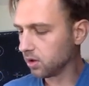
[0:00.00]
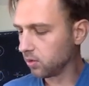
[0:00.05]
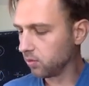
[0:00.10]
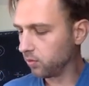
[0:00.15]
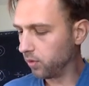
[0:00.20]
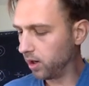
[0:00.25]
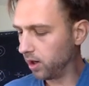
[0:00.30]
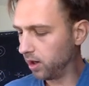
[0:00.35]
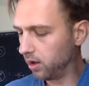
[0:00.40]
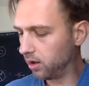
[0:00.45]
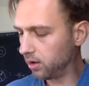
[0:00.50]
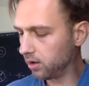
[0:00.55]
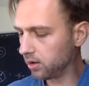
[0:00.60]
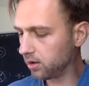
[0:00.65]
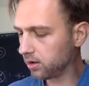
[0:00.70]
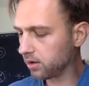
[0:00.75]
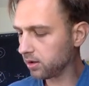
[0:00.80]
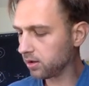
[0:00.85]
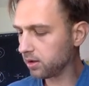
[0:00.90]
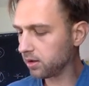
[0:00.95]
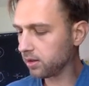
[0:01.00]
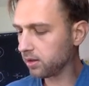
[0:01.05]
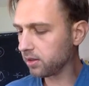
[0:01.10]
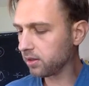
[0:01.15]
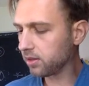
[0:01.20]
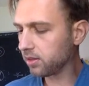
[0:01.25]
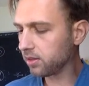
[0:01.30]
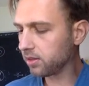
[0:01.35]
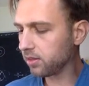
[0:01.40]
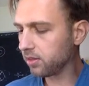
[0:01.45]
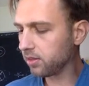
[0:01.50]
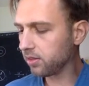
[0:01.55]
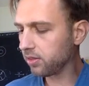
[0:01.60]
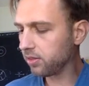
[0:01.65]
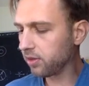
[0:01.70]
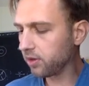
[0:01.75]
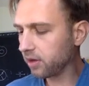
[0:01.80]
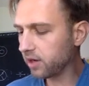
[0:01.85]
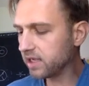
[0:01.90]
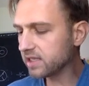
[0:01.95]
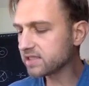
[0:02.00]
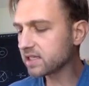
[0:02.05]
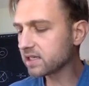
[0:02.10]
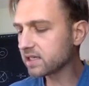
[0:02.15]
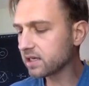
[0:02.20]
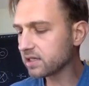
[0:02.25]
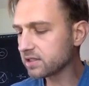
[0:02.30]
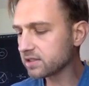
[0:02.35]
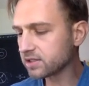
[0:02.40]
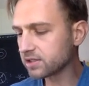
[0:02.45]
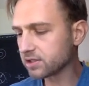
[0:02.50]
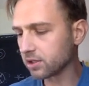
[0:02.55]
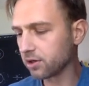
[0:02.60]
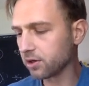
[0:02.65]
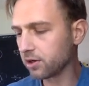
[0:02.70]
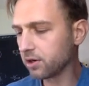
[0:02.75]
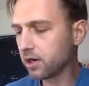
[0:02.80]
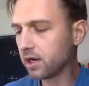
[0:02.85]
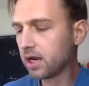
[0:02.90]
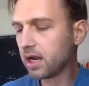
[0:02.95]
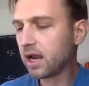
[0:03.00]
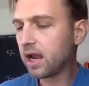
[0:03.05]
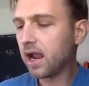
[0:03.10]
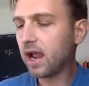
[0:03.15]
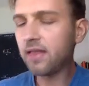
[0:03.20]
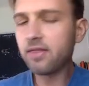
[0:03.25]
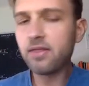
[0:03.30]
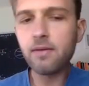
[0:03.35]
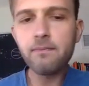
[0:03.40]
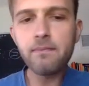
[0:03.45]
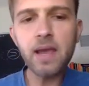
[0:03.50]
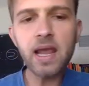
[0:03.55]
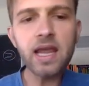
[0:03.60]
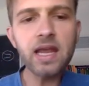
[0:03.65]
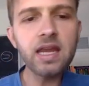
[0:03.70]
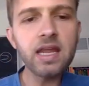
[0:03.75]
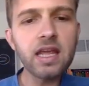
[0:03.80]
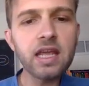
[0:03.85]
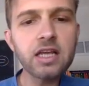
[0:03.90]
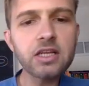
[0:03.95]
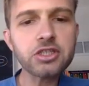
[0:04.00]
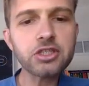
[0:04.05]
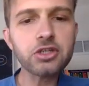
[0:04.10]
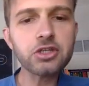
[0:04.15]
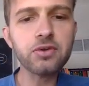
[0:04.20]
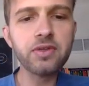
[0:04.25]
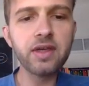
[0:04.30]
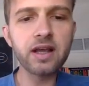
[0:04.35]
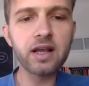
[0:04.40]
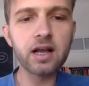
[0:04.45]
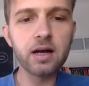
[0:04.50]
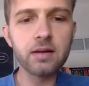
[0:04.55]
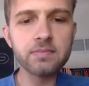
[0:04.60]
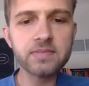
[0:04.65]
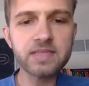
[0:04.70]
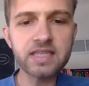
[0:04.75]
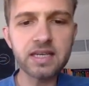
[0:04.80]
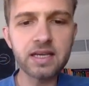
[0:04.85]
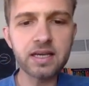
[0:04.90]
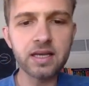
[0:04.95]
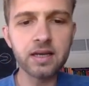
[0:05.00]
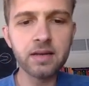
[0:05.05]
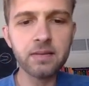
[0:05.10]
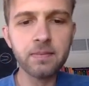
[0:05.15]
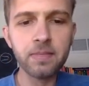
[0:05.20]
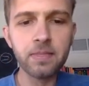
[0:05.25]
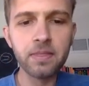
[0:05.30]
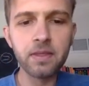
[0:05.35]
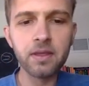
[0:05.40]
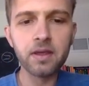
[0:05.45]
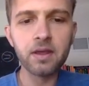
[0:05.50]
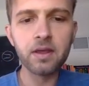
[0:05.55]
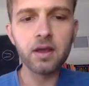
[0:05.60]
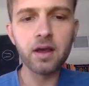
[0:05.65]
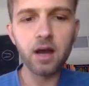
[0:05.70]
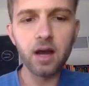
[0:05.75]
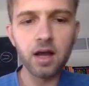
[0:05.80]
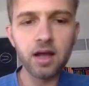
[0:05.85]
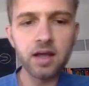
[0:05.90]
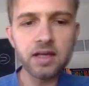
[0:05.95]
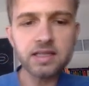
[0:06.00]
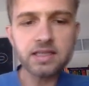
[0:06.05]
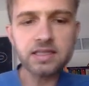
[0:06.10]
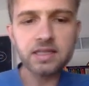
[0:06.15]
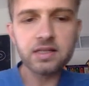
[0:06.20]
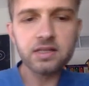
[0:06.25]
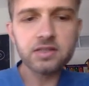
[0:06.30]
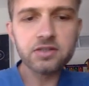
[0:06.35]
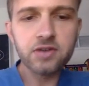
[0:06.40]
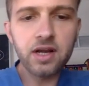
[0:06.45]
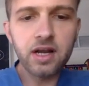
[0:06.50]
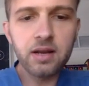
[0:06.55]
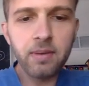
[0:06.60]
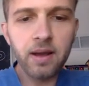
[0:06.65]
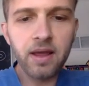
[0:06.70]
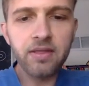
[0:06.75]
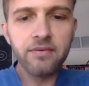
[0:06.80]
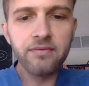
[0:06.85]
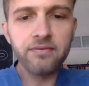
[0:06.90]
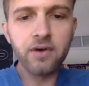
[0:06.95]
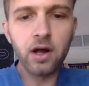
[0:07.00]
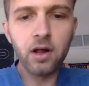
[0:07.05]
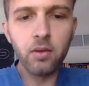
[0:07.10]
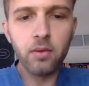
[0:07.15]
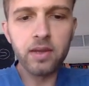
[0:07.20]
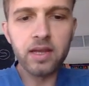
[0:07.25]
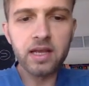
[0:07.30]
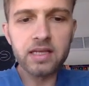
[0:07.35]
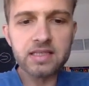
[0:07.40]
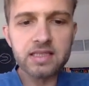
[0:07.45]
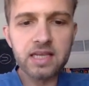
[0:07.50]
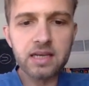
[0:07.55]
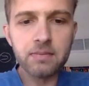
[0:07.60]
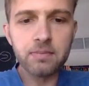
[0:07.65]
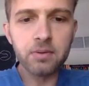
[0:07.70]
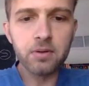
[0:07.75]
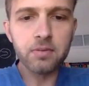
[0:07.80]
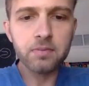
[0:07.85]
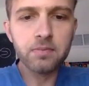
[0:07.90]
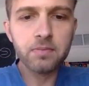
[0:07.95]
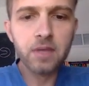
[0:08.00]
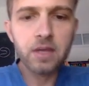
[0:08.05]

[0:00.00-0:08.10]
Well, there is a concern, and the main issue that comes in is illustrated by the following example.